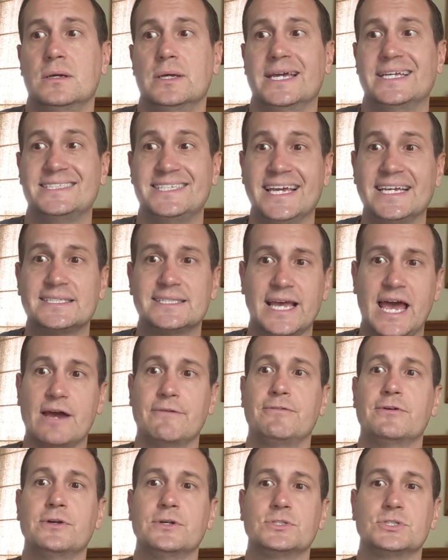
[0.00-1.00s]
It takes
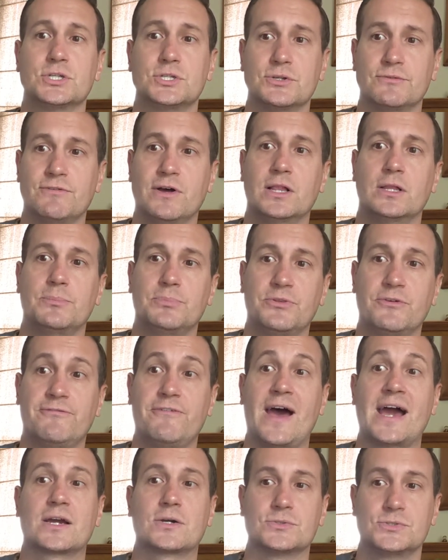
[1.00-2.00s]
effort to develop the
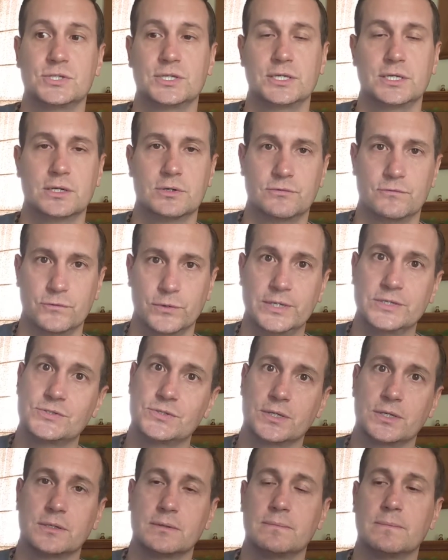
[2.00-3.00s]
faculty of
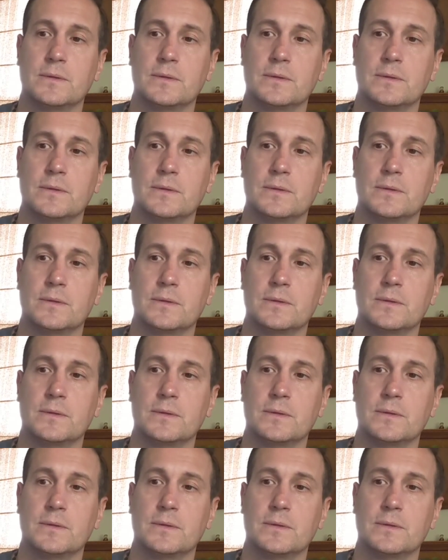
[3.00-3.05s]
reason,